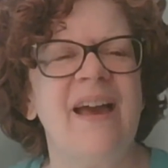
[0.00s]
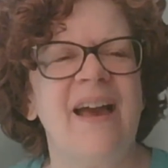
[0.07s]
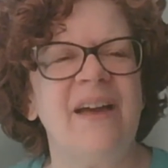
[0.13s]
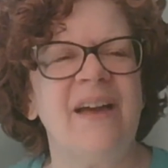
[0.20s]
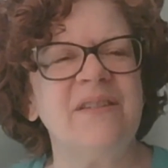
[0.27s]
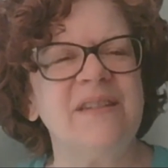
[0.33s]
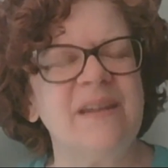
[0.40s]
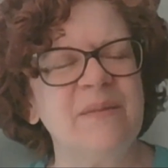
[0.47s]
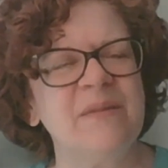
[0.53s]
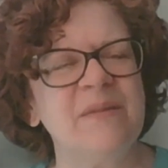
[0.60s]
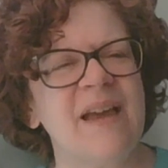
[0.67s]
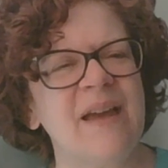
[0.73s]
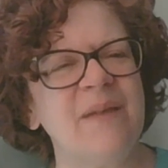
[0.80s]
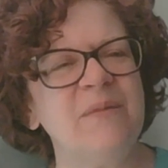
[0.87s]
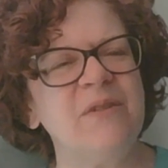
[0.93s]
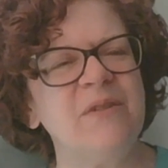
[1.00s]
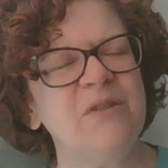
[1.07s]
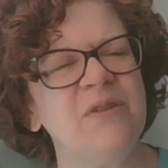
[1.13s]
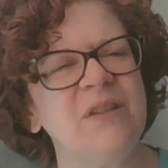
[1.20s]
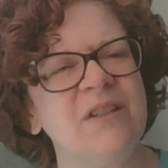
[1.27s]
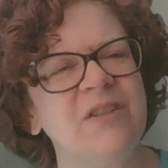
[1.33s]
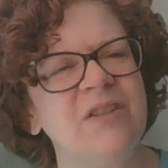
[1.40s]
how sometimes
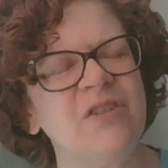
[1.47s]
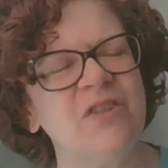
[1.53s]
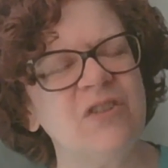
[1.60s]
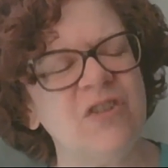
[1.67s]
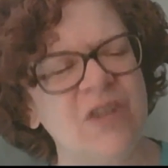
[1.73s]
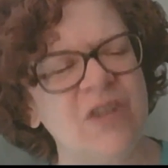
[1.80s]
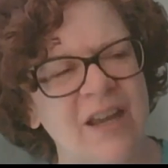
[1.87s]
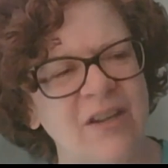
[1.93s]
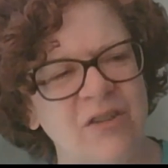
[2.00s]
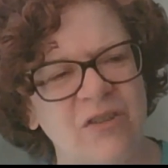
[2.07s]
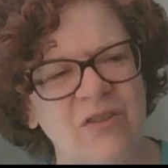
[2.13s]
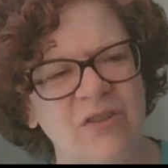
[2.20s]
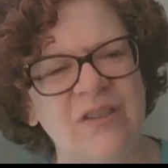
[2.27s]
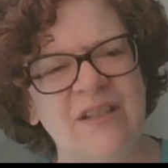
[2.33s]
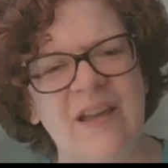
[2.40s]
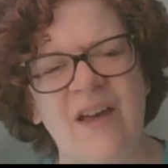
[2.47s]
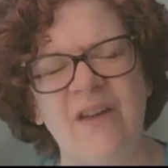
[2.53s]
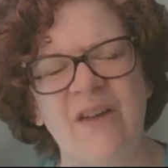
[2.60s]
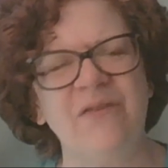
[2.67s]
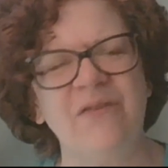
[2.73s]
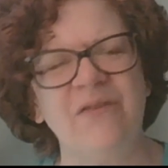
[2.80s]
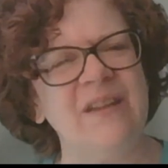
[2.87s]
you can change yourself